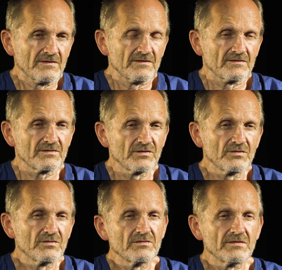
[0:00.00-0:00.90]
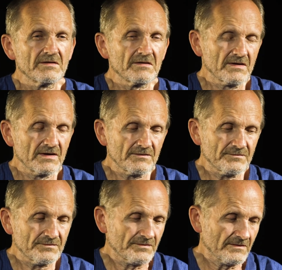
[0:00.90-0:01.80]
So
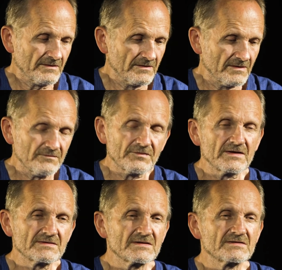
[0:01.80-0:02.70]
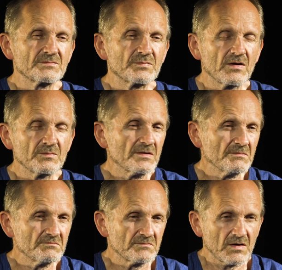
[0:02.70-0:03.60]
if influenza is a
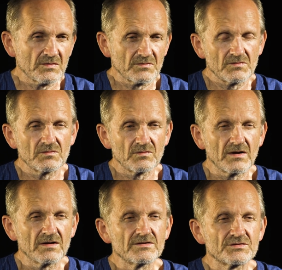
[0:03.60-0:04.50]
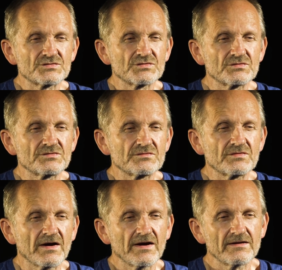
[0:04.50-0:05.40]
problem, well, you should
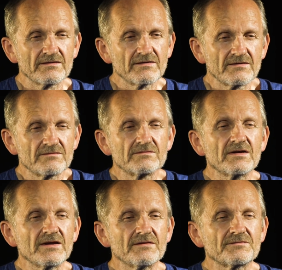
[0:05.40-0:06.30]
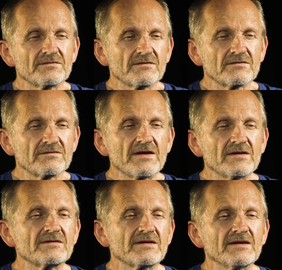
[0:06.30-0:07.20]
try relief
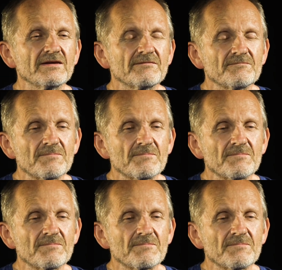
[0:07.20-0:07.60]
green tea.